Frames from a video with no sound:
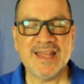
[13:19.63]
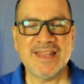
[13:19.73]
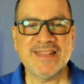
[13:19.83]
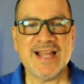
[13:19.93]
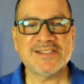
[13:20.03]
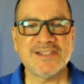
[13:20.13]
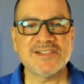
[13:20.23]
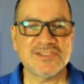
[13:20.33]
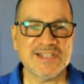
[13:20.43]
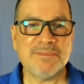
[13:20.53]
That's
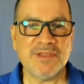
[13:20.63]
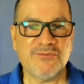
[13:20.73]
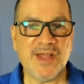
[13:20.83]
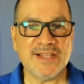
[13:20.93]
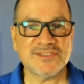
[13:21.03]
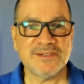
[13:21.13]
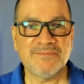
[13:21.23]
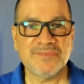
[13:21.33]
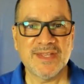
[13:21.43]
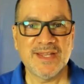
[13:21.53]
this example of rest.
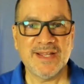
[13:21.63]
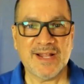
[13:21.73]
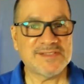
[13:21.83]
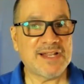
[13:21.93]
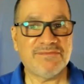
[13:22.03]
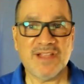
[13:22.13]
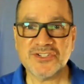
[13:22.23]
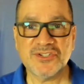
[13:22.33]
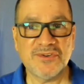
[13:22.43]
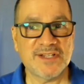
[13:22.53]
It's not
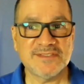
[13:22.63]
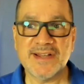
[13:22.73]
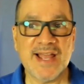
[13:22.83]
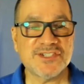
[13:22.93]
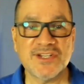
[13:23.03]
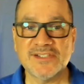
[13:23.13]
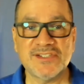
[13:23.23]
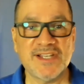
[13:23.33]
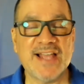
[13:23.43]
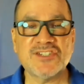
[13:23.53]
flustered, it's not anxious,
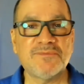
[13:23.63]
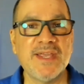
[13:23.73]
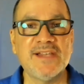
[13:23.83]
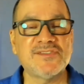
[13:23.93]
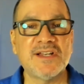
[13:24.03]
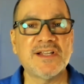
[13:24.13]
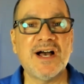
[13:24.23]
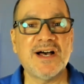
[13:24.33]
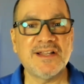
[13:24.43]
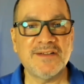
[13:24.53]
it has peace in
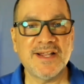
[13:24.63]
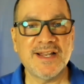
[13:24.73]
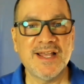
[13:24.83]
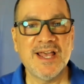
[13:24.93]
God, right?